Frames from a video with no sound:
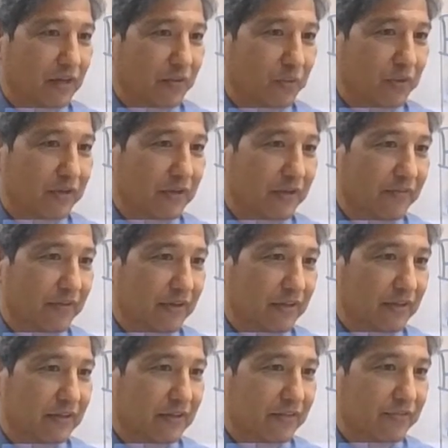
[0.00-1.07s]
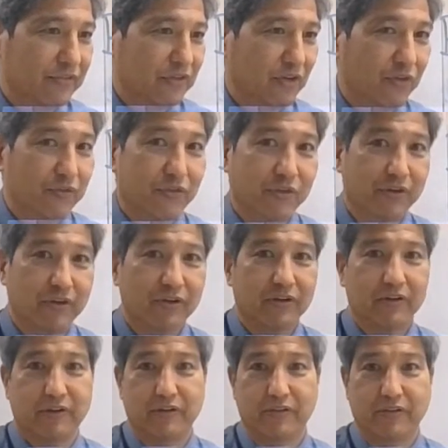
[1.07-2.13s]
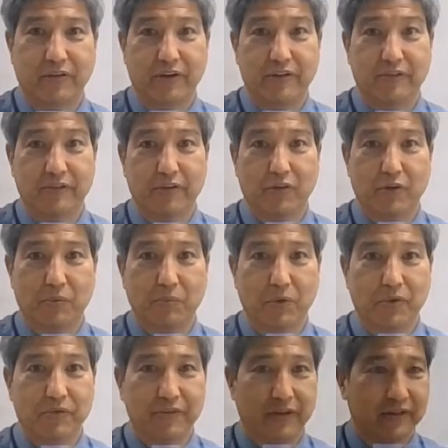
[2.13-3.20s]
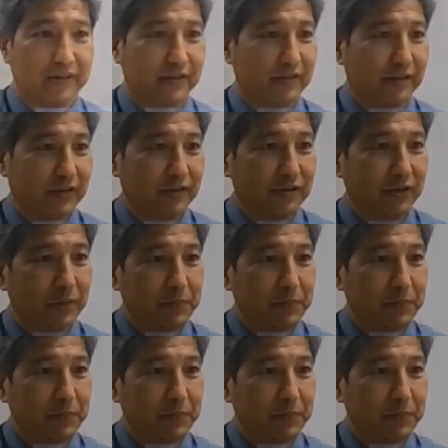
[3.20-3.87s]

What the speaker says: We didn't have any left over, so we had 0 moles at the end.